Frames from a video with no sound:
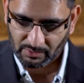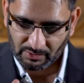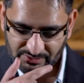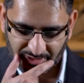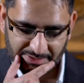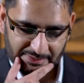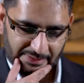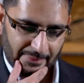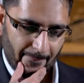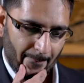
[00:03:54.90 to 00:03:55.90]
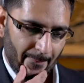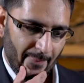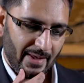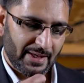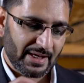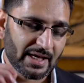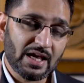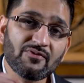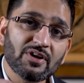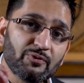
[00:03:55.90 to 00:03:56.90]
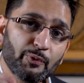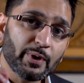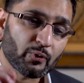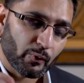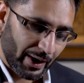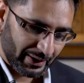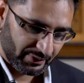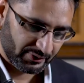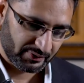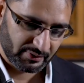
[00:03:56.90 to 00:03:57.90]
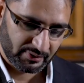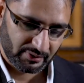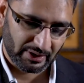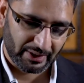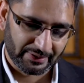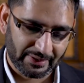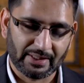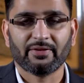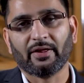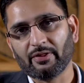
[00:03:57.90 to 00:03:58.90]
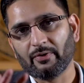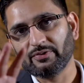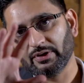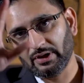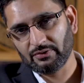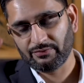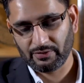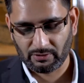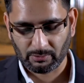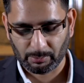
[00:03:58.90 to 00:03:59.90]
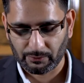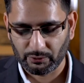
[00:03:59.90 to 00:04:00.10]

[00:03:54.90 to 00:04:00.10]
Secondly, even if we grant the idea that there is an infinite number of